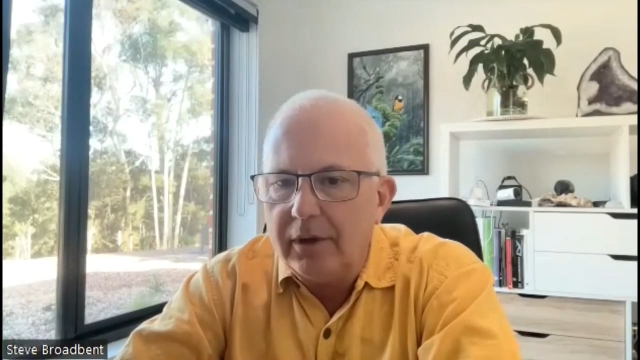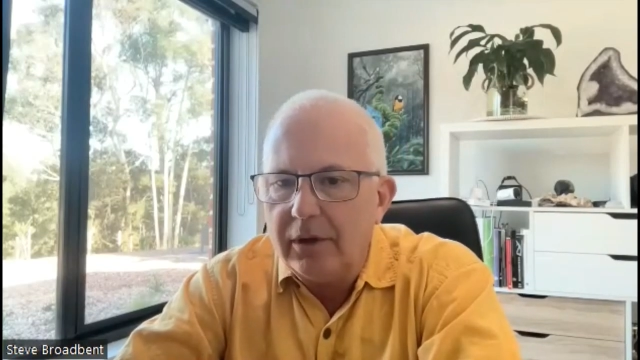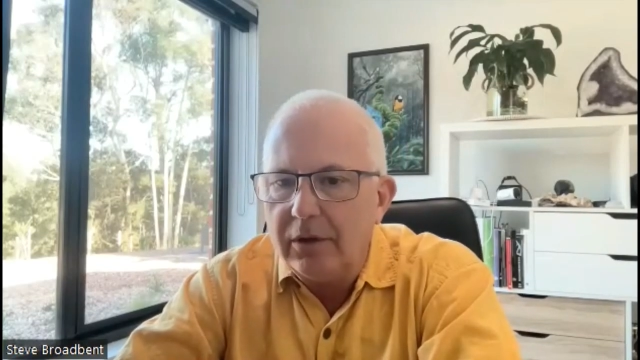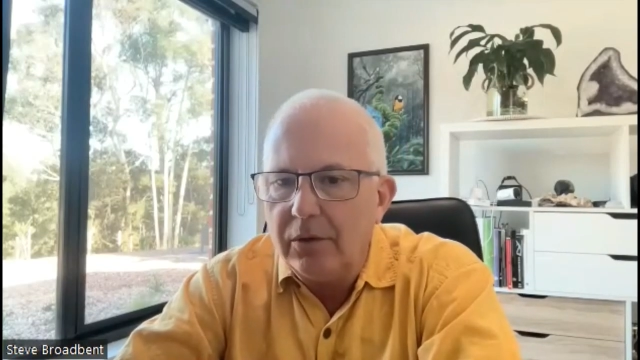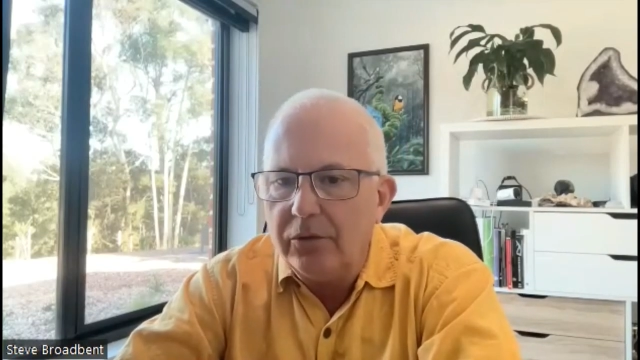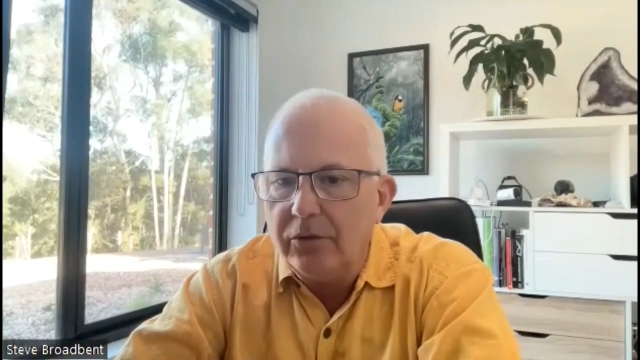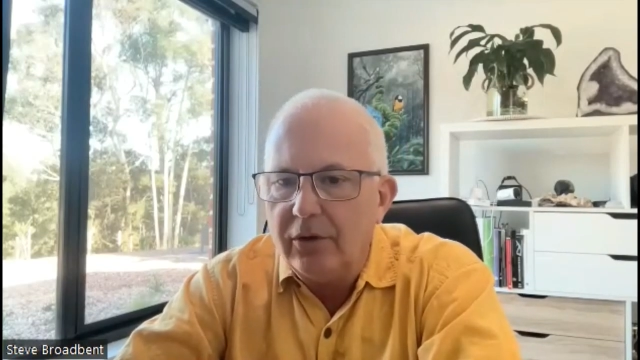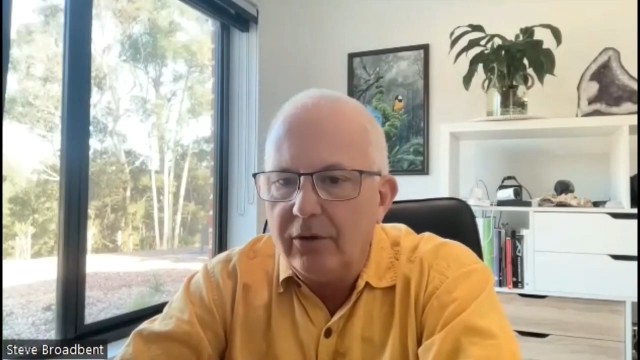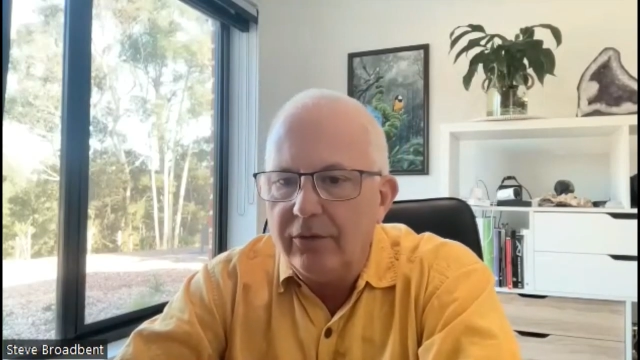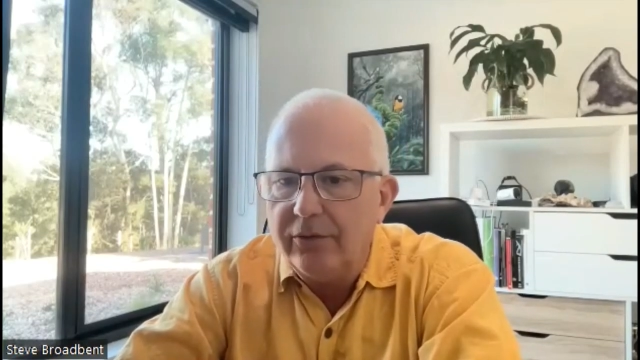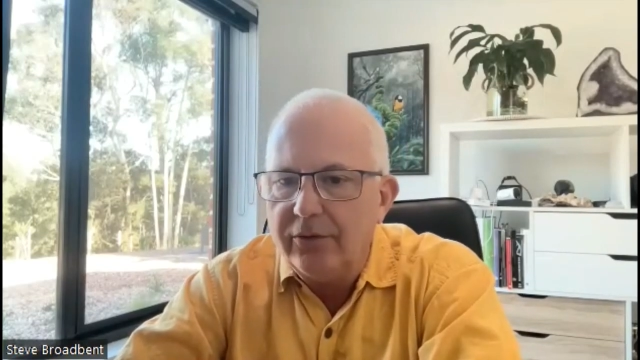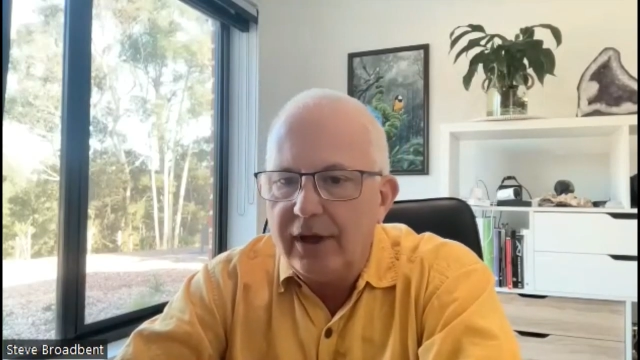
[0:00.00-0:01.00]
the use
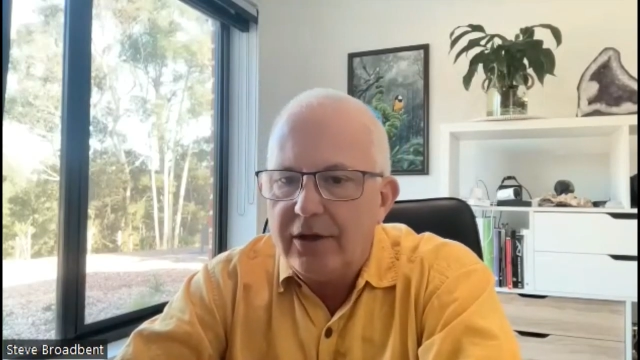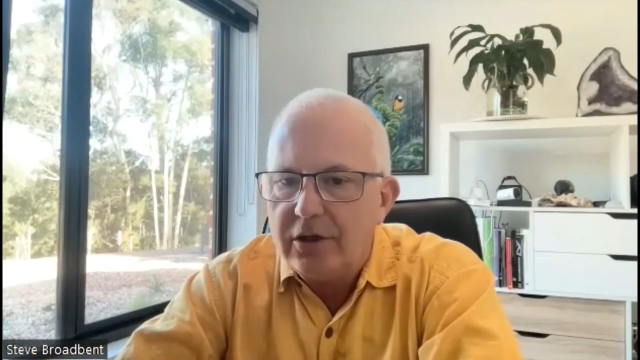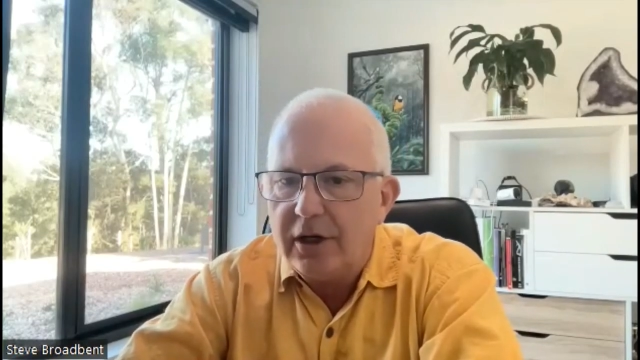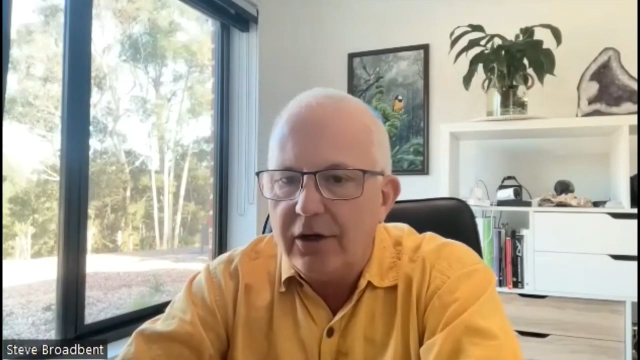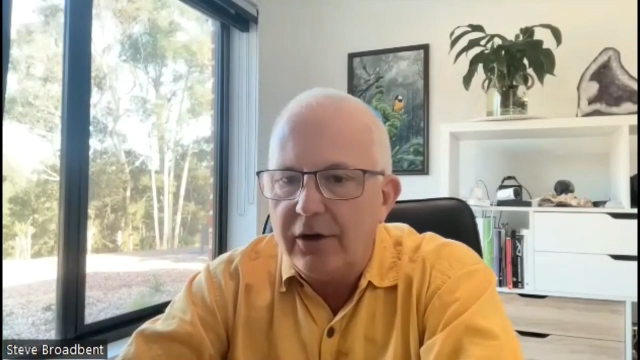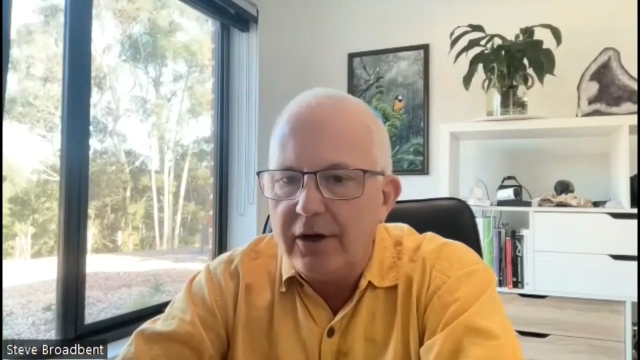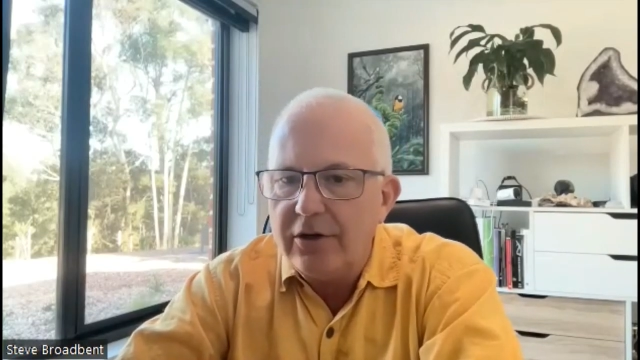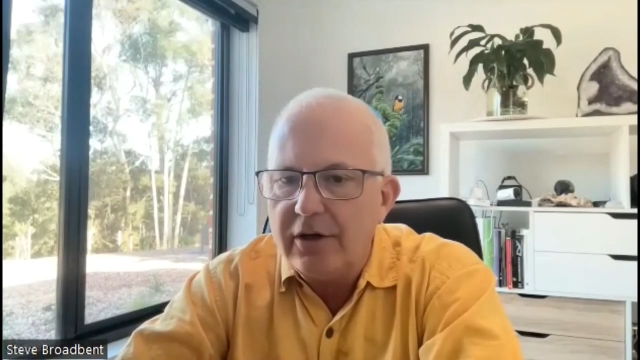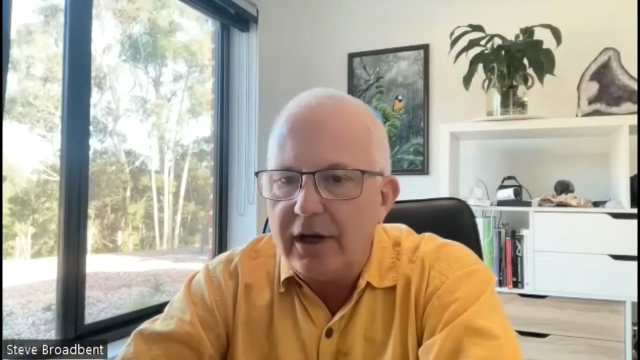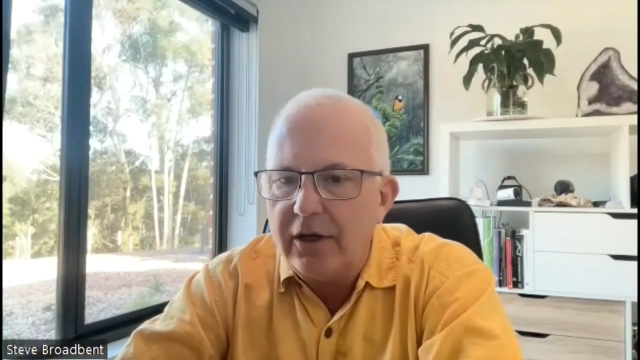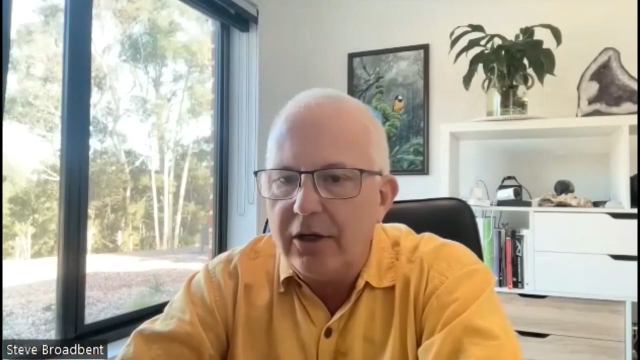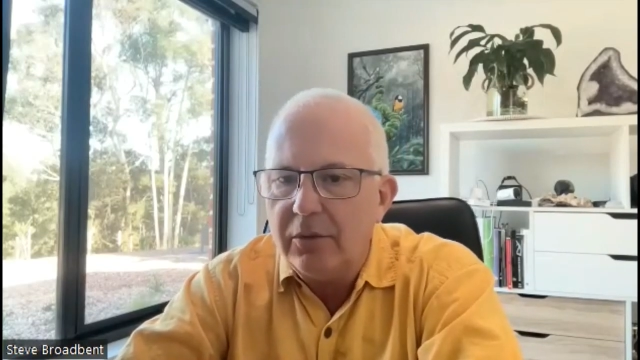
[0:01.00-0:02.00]
of second
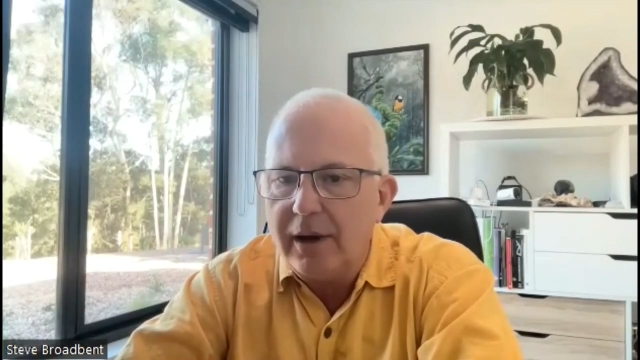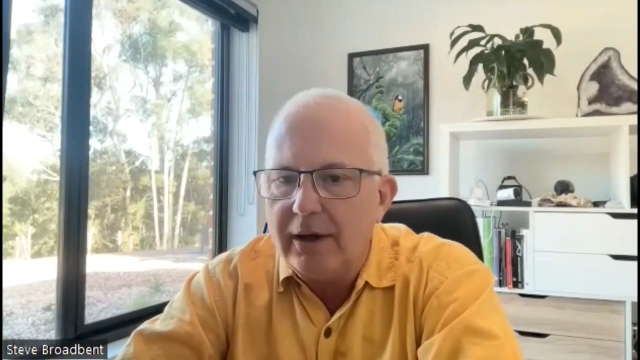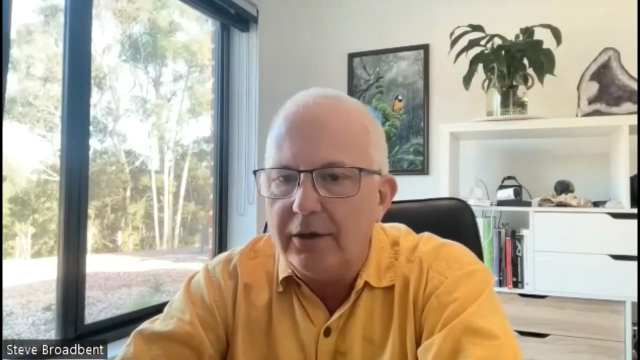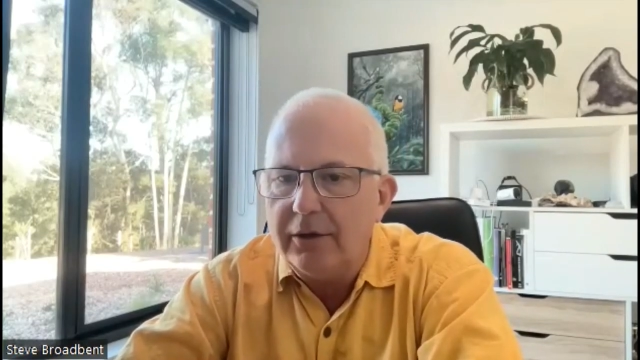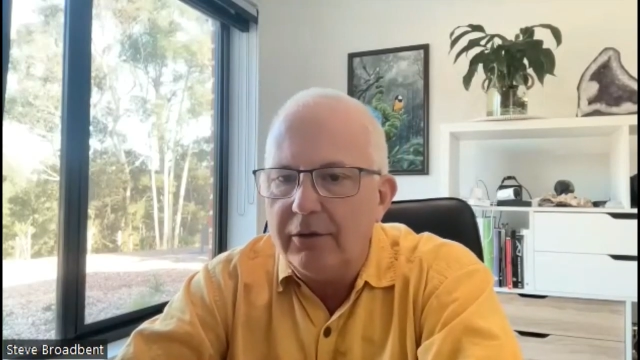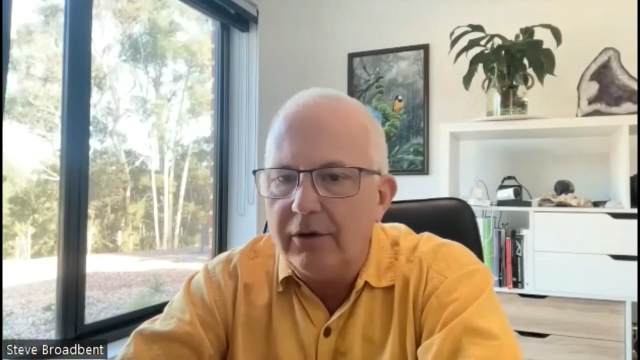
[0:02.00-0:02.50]
generation anticoagulant